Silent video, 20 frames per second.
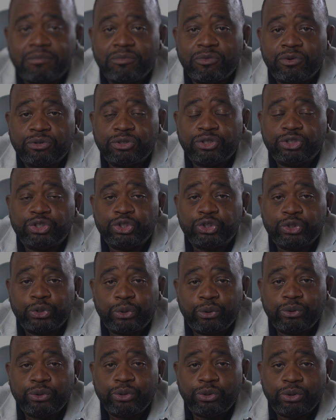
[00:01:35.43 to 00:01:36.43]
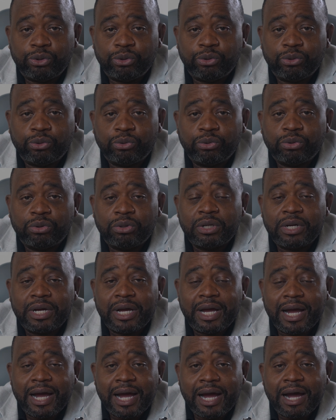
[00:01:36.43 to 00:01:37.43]
I'm going to show you
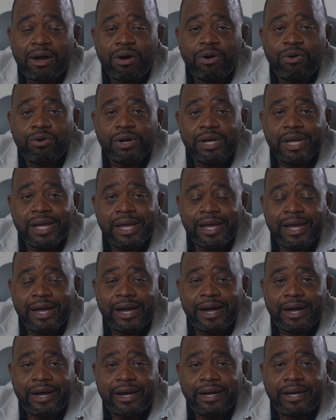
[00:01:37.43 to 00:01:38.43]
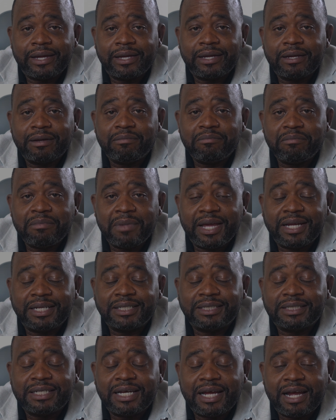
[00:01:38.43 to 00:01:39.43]
how AI
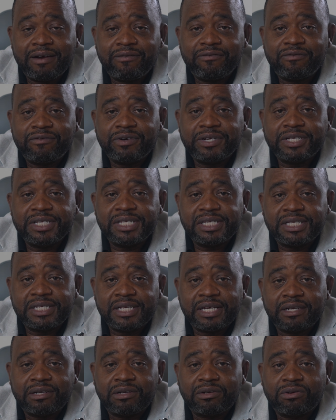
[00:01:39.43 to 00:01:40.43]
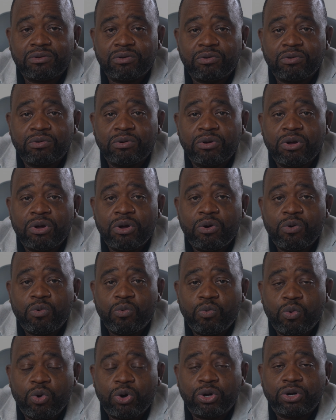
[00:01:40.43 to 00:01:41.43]
makes every single
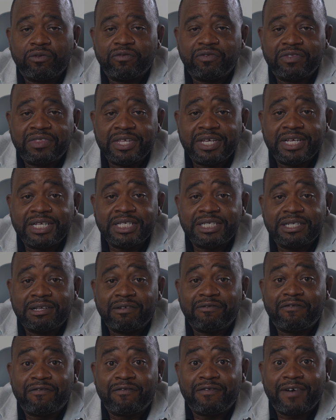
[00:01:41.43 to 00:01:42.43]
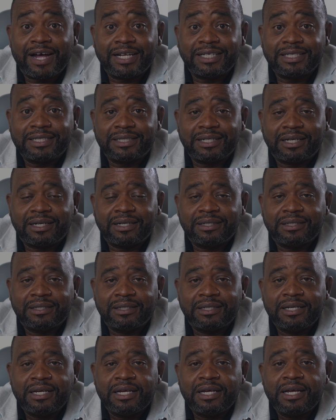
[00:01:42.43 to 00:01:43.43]
one of these faster.
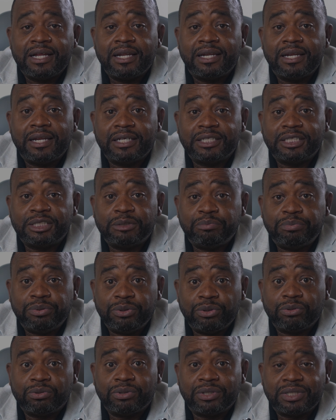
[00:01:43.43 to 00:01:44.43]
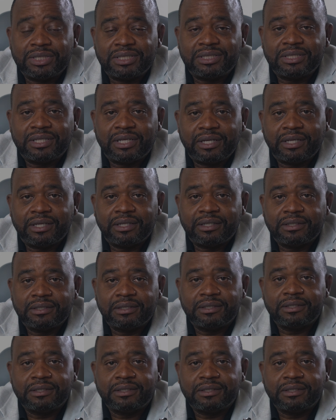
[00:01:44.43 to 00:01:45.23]
Let's build this thing.